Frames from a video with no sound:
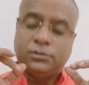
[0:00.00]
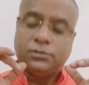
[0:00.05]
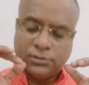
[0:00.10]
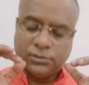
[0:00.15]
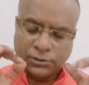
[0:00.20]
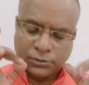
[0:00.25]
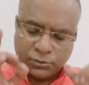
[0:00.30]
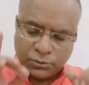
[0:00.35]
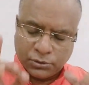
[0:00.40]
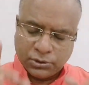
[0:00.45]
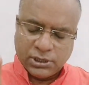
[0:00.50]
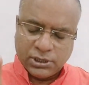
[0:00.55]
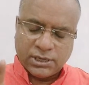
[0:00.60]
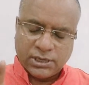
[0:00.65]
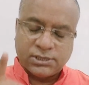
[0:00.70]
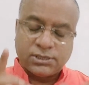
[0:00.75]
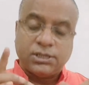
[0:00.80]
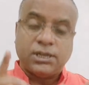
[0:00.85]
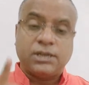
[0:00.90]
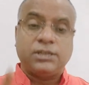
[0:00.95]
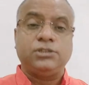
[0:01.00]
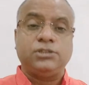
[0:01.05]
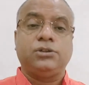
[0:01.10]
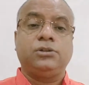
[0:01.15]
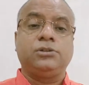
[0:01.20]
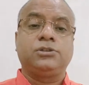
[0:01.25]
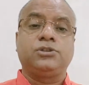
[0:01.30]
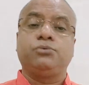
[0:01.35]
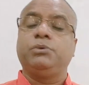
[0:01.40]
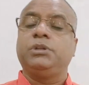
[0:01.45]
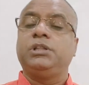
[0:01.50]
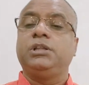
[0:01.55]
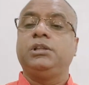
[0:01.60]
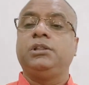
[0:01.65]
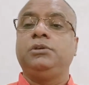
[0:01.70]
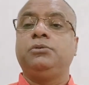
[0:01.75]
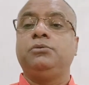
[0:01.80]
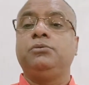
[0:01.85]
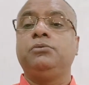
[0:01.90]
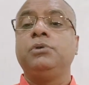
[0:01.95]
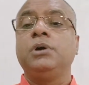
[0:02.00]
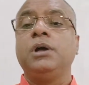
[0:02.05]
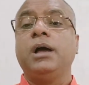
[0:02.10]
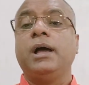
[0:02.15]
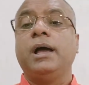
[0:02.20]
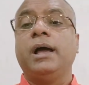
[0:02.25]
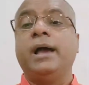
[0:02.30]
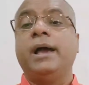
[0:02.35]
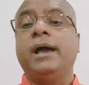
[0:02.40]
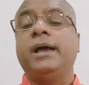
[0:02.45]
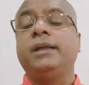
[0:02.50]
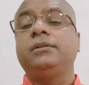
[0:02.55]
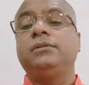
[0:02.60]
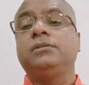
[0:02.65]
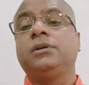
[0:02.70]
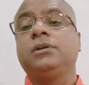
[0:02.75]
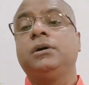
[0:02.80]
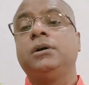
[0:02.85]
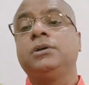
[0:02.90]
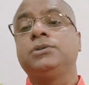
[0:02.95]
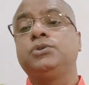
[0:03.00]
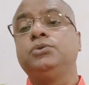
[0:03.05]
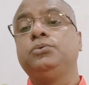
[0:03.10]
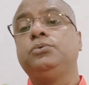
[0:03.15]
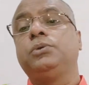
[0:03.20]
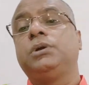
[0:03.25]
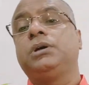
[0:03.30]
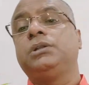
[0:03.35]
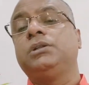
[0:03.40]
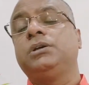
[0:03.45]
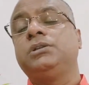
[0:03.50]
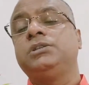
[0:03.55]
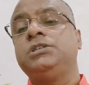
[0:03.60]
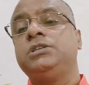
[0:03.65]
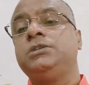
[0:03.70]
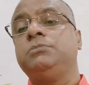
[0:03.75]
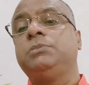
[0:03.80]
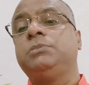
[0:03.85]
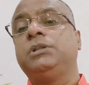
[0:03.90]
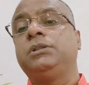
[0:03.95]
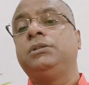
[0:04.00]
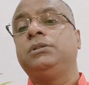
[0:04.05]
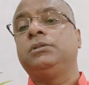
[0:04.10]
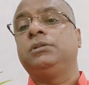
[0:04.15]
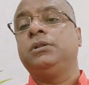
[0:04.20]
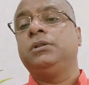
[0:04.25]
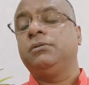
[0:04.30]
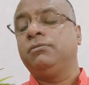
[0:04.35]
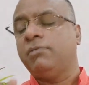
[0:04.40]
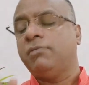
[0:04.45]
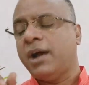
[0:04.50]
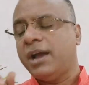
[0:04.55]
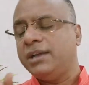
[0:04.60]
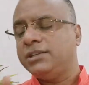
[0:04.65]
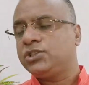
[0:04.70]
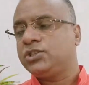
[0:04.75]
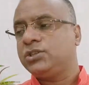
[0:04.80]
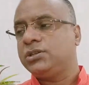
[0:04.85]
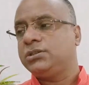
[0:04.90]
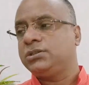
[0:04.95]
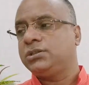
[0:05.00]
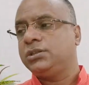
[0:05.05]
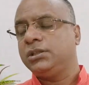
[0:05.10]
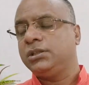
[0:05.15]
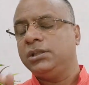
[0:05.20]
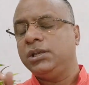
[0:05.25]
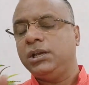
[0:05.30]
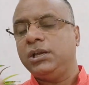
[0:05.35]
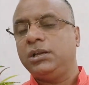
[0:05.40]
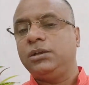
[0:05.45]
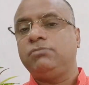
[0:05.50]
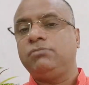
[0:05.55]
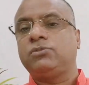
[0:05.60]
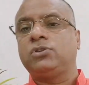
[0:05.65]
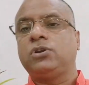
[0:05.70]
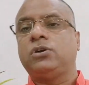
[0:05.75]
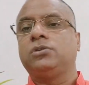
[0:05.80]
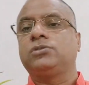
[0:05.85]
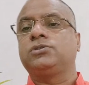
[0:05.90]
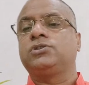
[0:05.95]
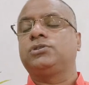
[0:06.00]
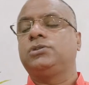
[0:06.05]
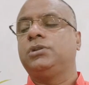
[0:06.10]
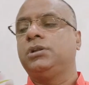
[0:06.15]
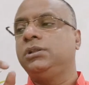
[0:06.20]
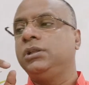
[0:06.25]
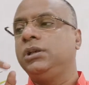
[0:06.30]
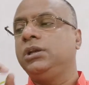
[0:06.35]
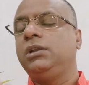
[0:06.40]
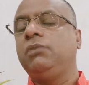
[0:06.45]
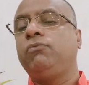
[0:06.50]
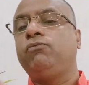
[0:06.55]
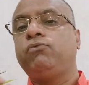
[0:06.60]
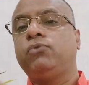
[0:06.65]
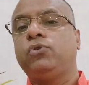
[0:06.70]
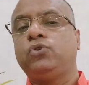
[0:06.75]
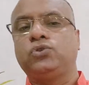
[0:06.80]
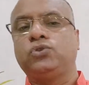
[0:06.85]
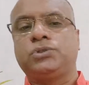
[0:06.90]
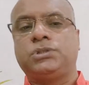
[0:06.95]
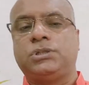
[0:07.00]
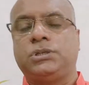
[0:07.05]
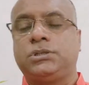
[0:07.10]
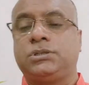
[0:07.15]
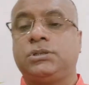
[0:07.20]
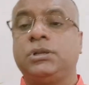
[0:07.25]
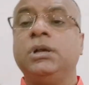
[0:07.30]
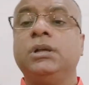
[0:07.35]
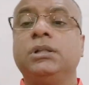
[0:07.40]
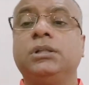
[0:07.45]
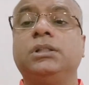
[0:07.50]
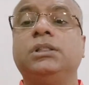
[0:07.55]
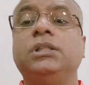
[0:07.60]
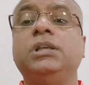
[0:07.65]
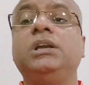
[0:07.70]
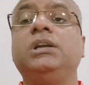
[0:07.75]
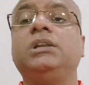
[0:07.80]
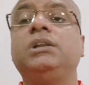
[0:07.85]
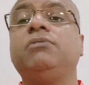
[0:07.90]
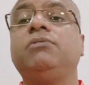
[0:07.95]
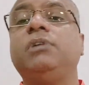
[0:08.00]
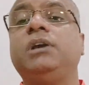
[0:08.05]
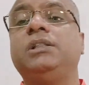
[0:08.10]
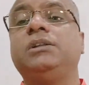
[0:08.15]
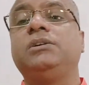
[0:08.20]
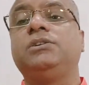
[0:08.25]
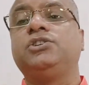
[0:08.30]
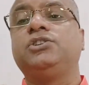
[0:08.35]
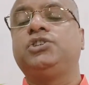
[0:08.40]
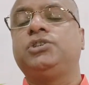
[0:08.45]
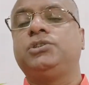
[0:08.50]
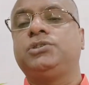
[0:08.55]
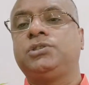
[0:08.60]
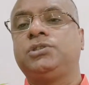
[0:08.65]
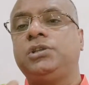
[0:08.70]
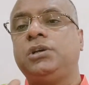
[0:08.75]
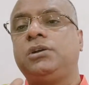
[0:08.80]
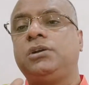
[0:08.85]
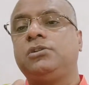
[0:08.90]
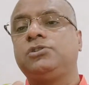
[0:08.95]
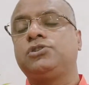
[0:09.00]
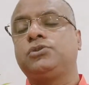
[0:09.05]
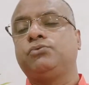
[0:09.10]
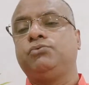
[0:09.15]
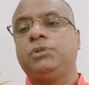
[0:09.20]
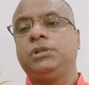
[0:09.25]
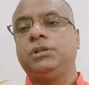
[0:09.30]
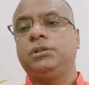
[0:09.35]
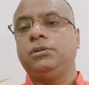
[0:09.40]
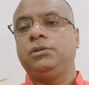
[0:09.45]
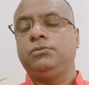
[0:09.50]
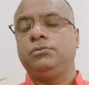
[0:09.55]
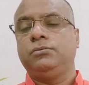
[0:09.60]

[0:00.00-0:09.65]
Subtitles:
The goodness, that is also within you. And the Asura, the demon, the vices, the negative thoughts, the negative forces, the negative energies, they are also within you.